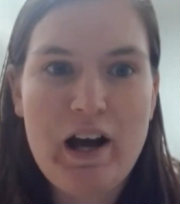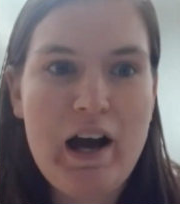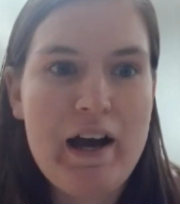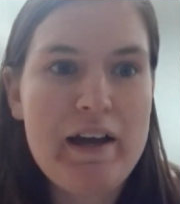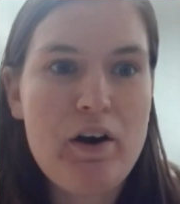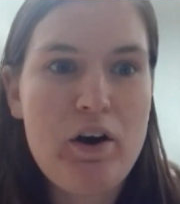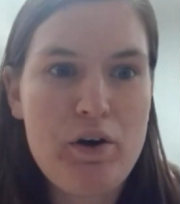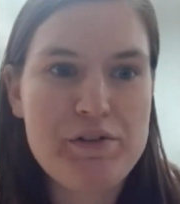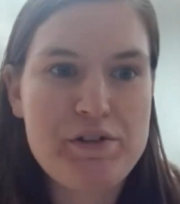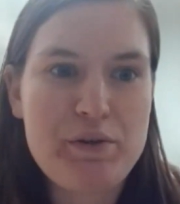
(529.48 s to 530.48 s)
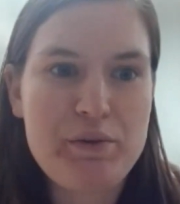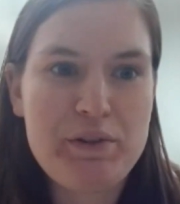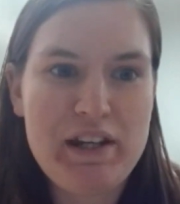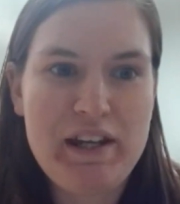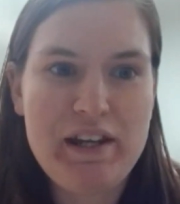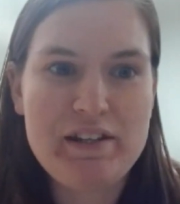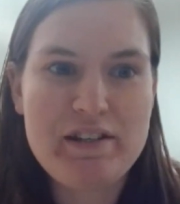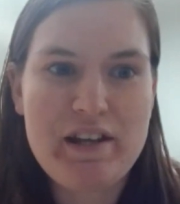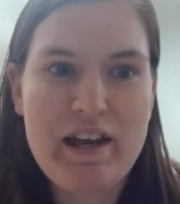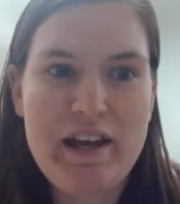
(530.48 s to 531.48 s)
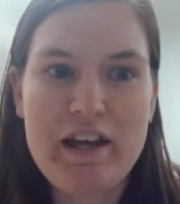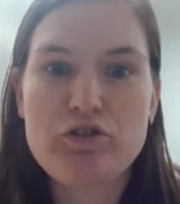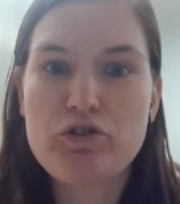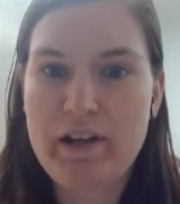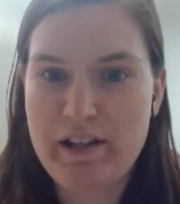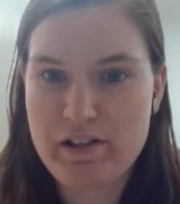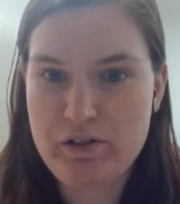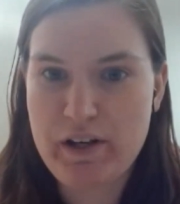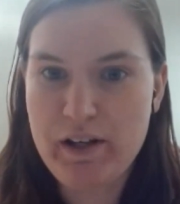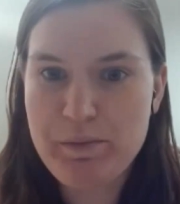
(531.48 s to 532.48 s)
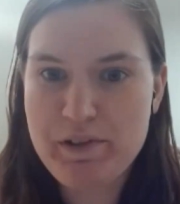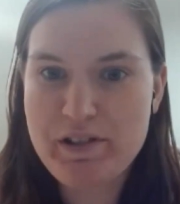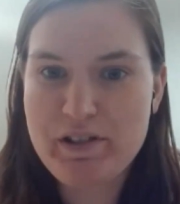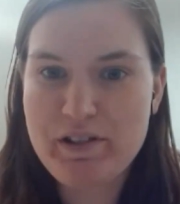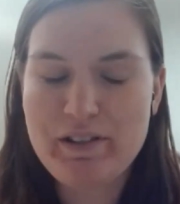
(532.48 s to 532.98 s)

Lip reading: I also need a transcript